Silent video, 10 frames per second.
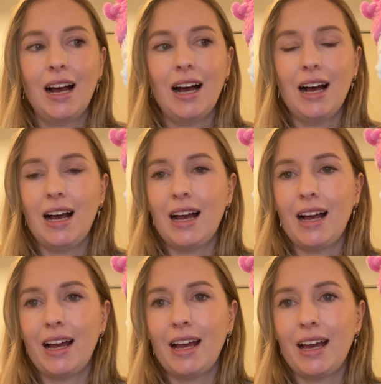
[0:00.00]

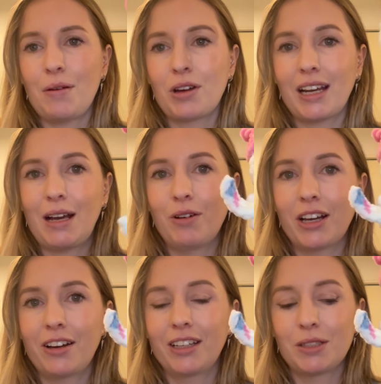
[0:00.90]
I am going to keep
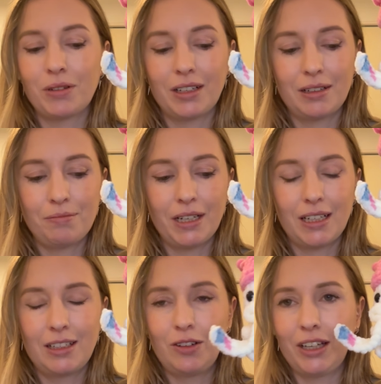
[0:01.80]
working on this one,
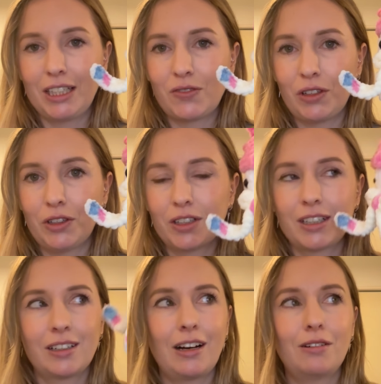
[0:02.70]
but not in this vlog.
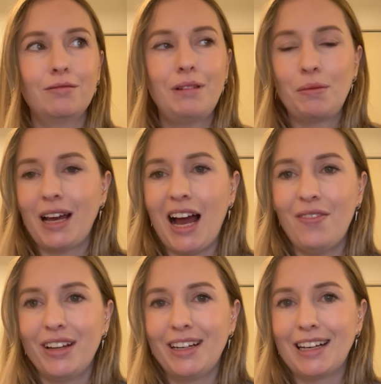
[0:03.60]
I'll maybe have
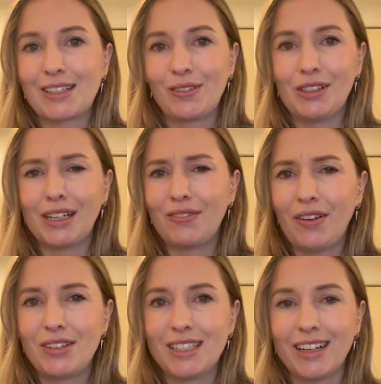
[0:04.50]
it next vlog if
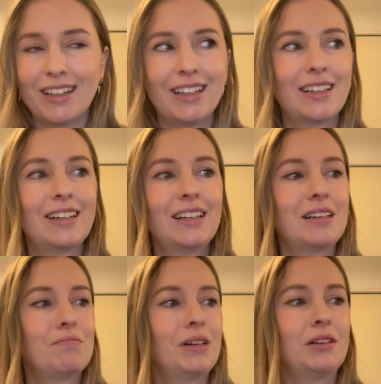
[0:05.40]
I've done it.
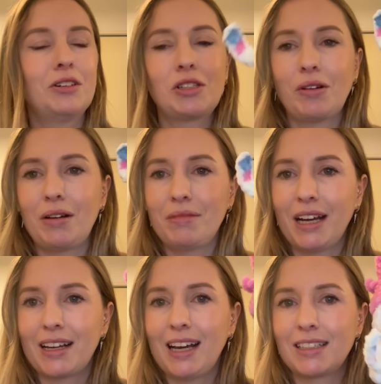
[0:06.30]
But also I'm
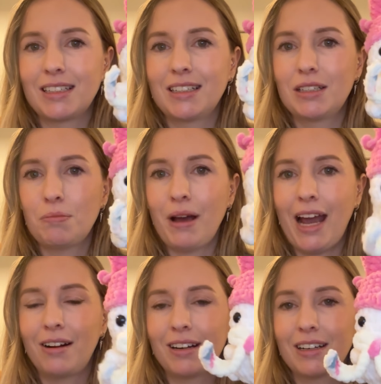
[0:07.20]
like hesitant to
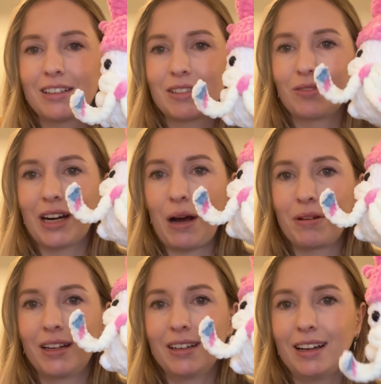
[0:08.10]
paint on it because of what
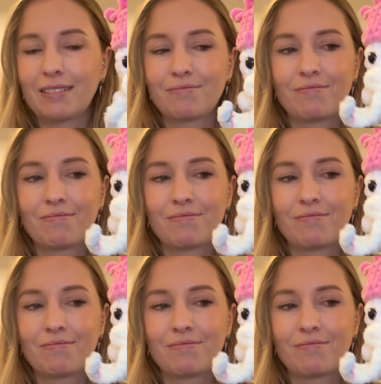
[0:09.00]
happened. Like,